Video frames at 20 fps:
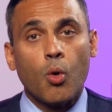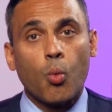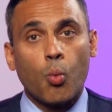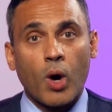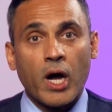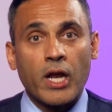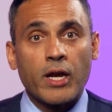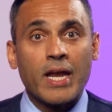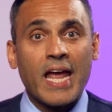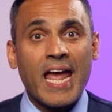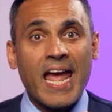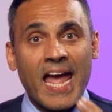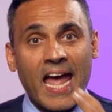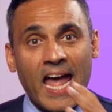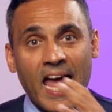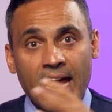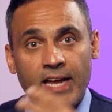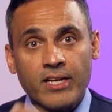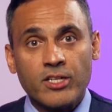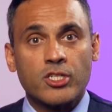one
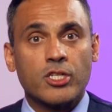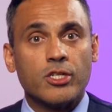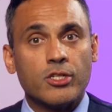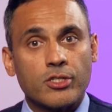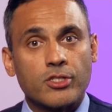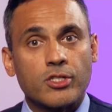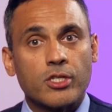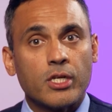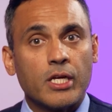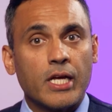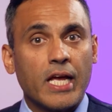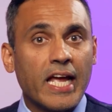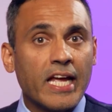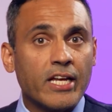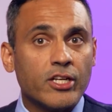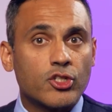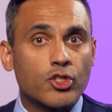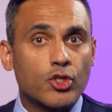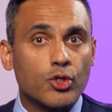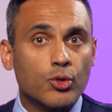enters
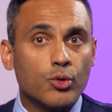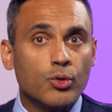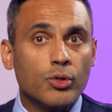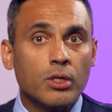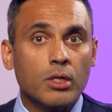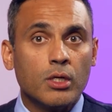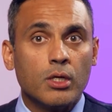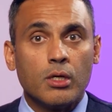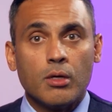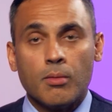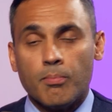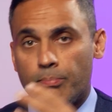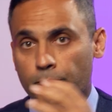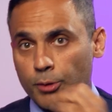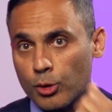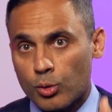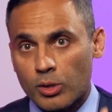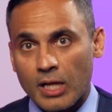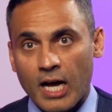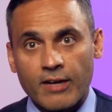into
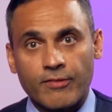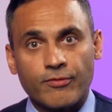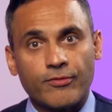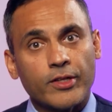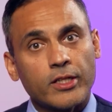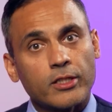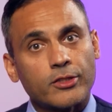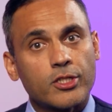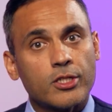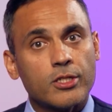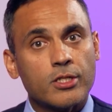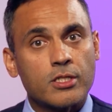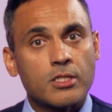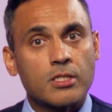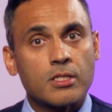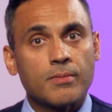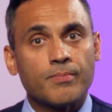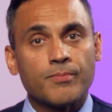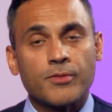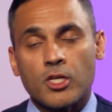blue light
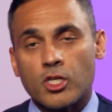filters,